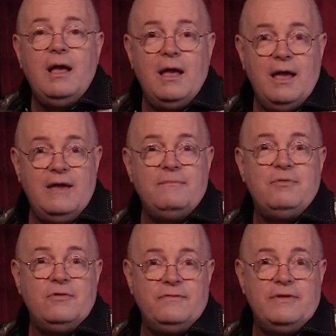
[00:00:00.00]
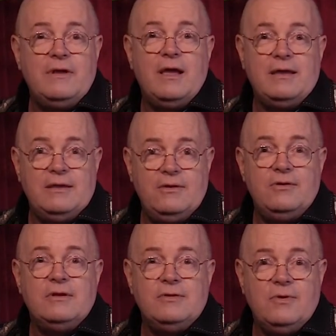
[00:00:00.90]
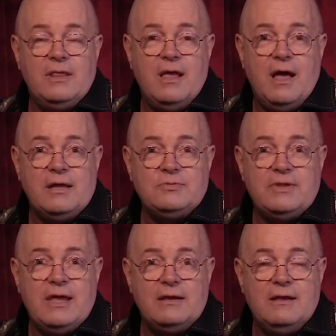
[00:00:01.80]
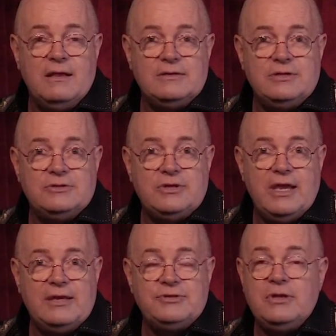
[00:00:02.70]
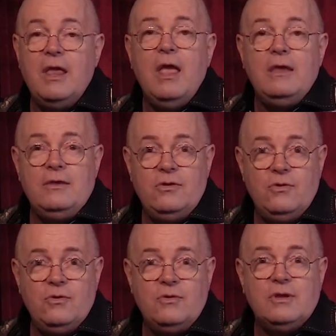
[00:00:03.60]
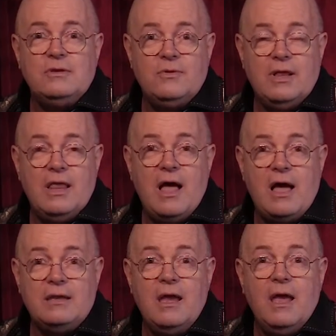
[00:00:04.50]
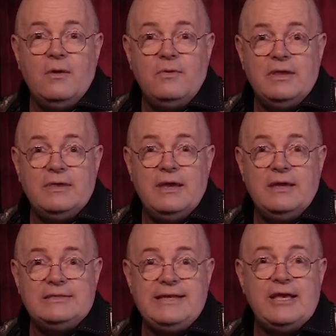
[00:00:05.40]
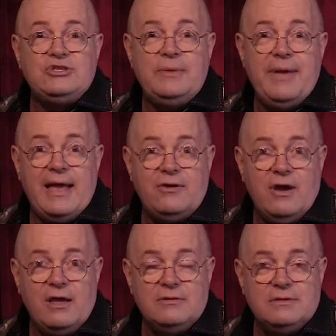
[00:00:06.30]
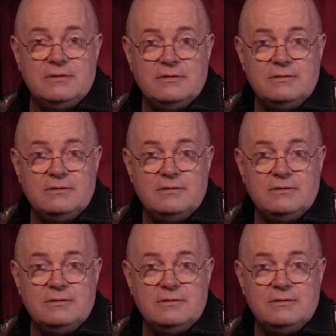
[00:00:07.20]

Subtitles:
I have proven you can do a lot without a college education. You can do a lot with a sketchy background.